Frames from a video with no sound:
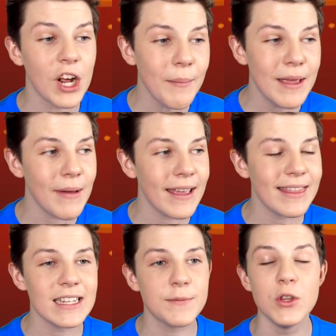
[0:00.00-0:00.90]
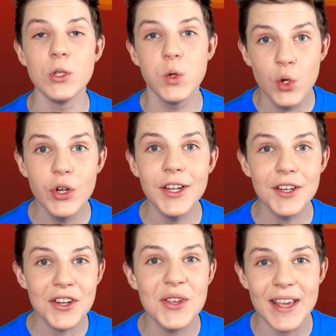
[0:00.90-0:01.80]
Adopt Me made these for the
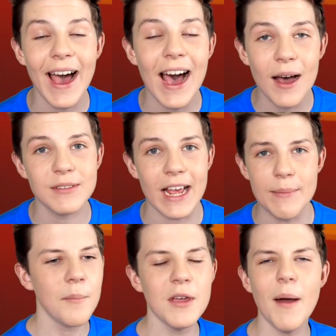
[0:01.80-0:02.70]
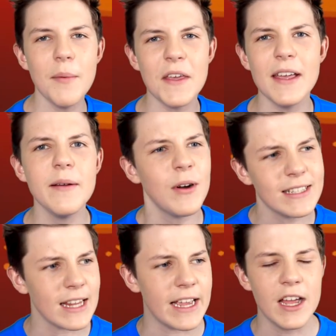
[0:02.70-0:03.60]
Lunar New Year update. But you might be thinking,
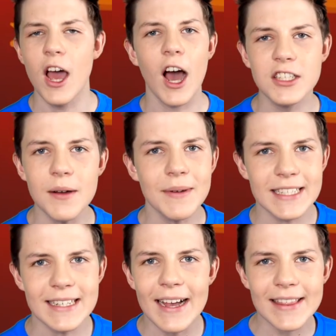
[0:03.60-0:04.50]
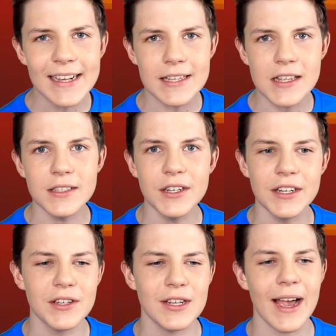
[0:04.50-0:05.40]
Presley, Adopt Me didn't add these in the
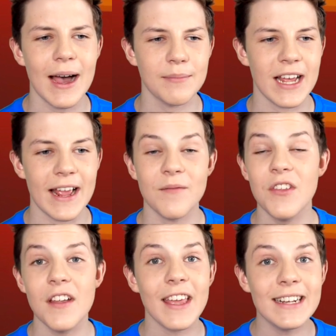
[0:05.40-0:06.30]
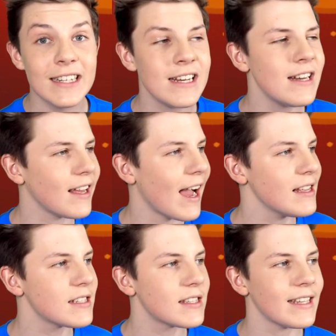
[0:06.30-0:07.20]
Lunar New Year update. They didn't,
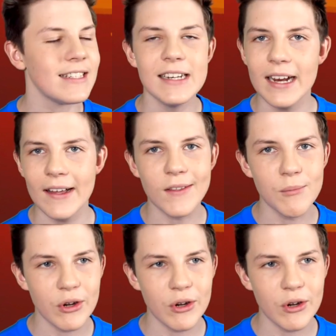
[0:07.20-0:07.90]
guys. They didn't add the